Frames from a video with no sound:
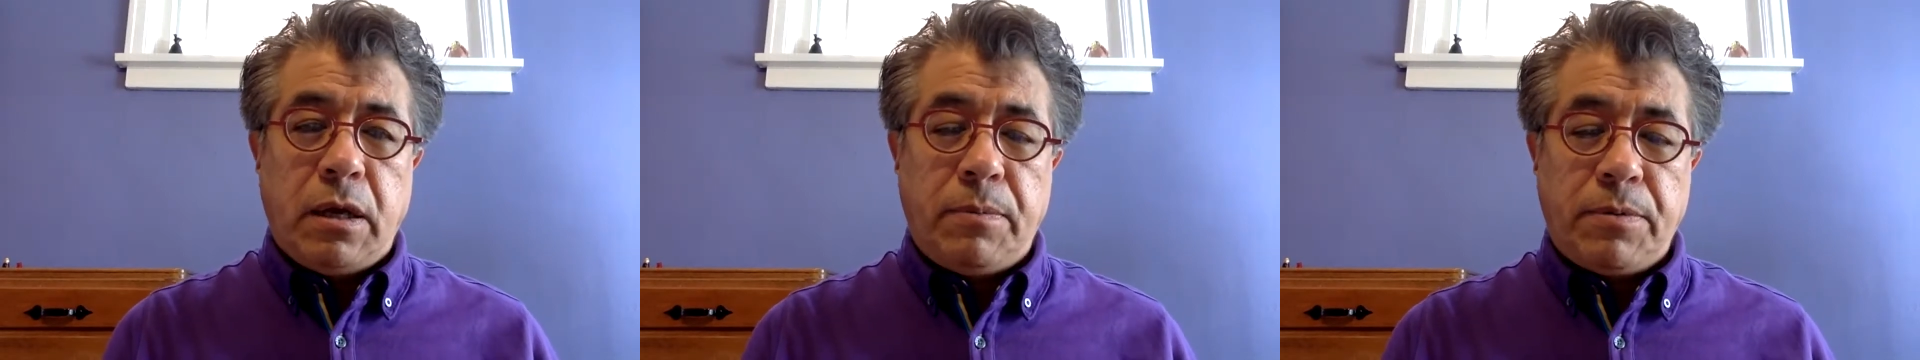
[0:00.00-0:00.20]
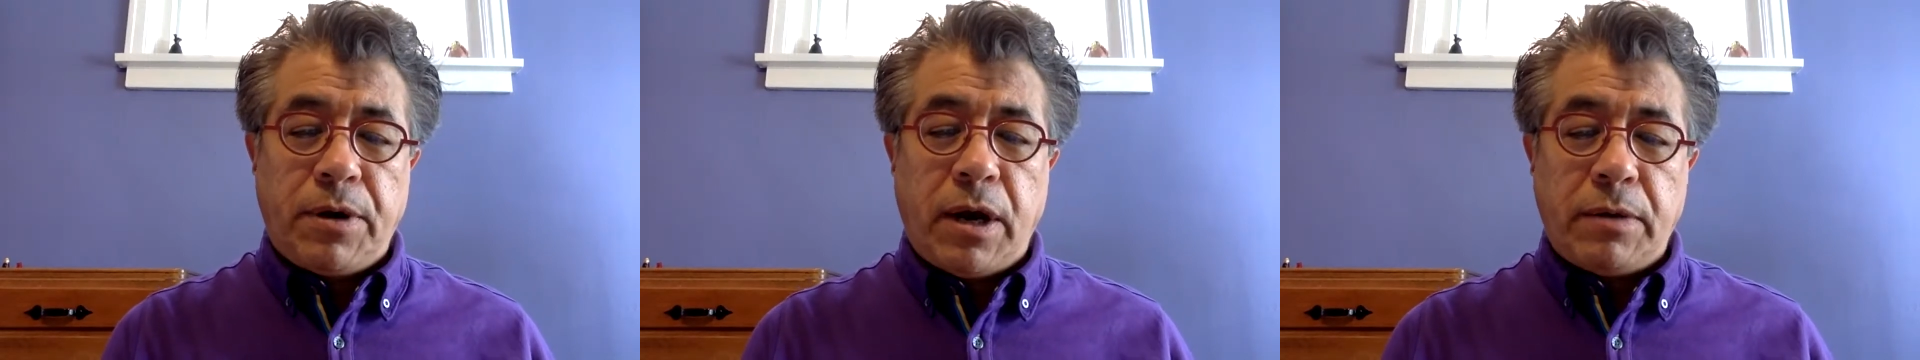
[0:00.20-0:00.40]

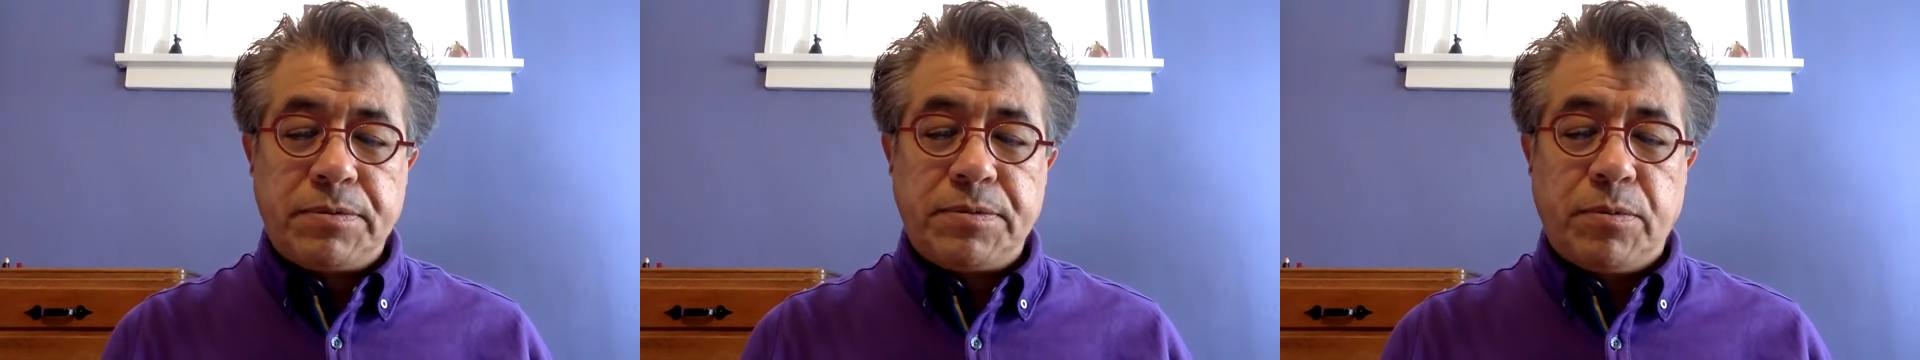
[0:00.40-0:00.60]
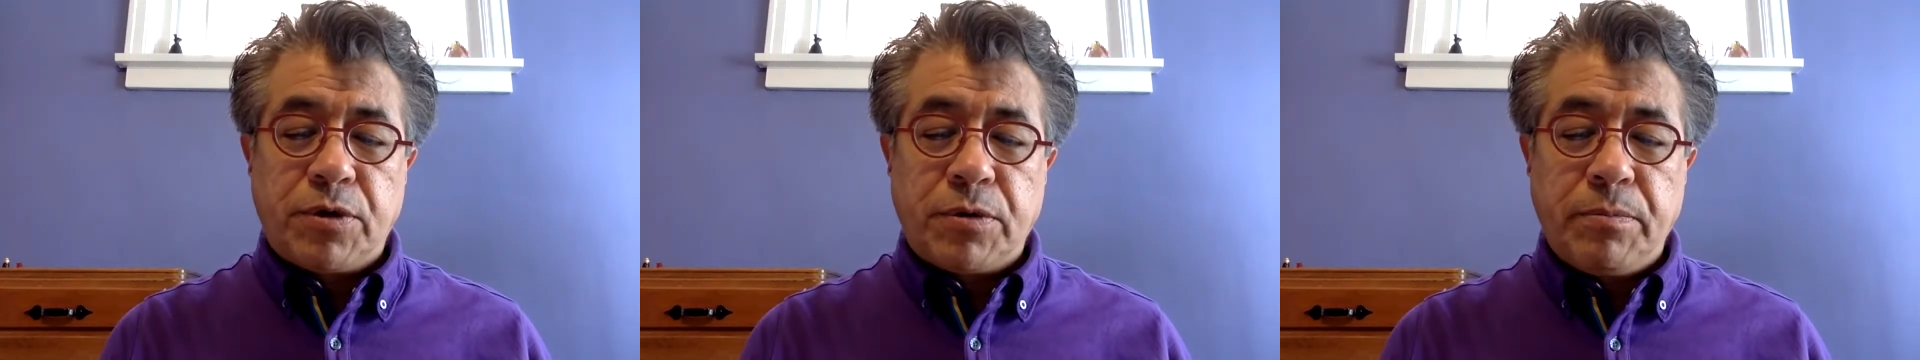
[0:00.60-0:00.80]

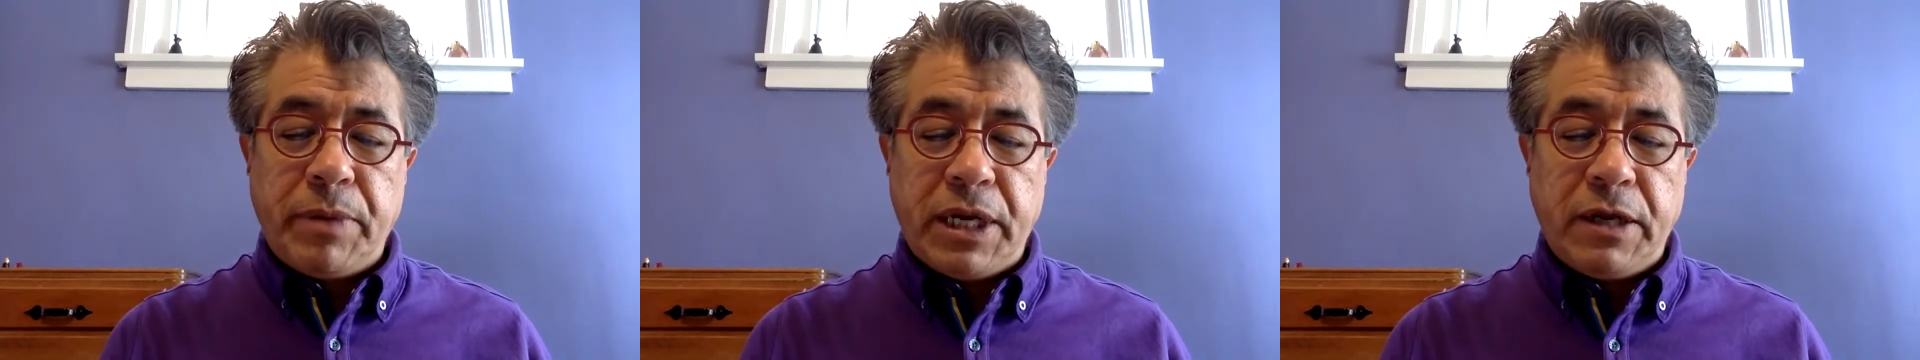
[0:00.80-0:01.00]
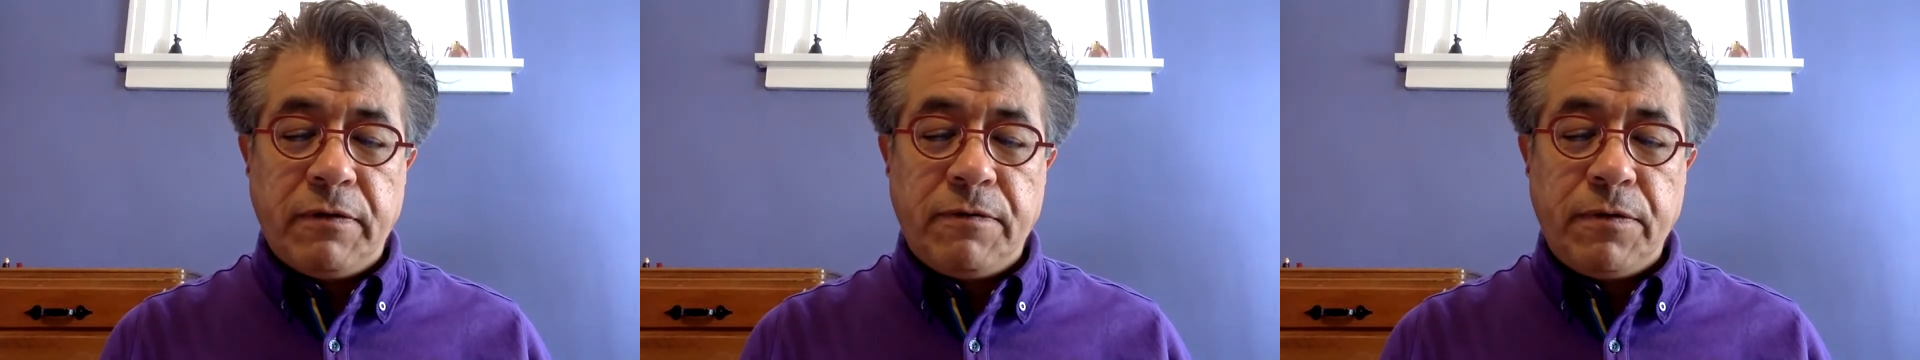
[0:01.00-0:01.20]
perhaps more
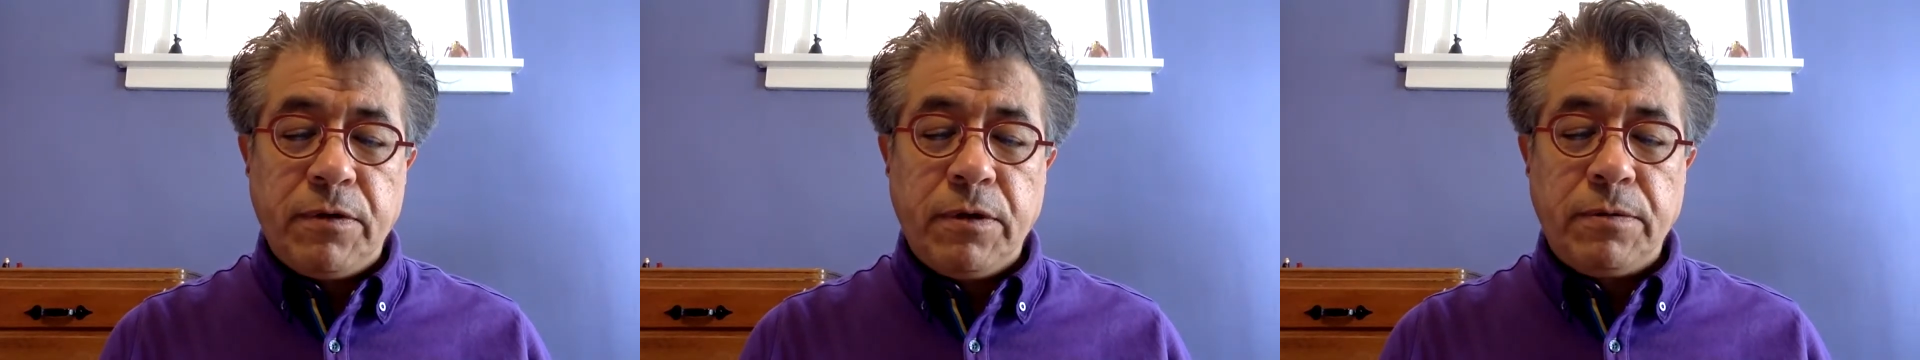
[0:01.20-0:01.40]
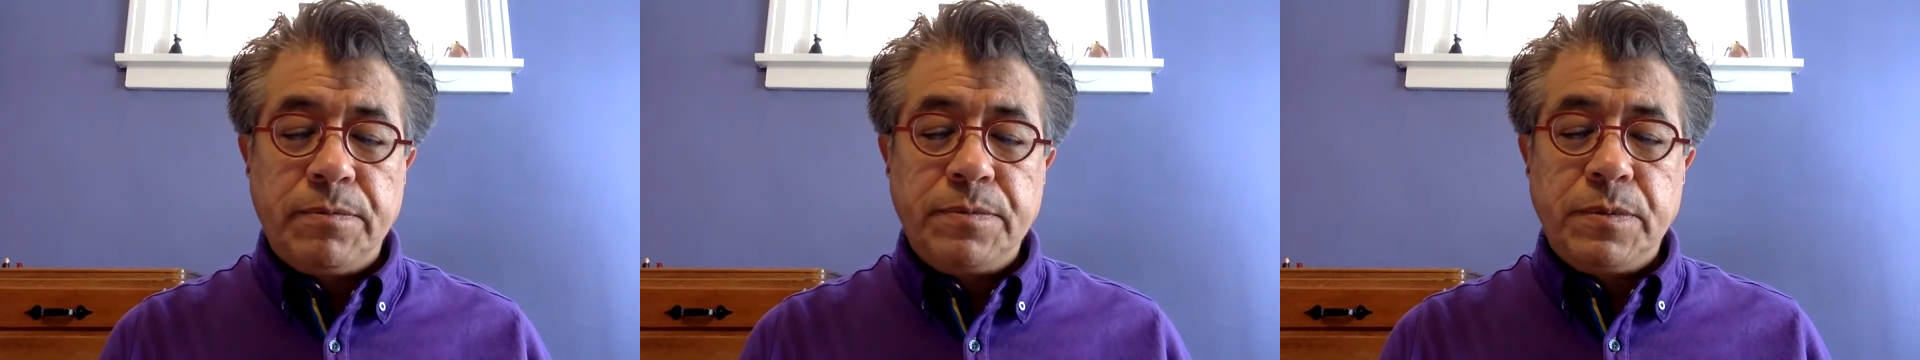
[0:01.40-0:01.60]
meaningful.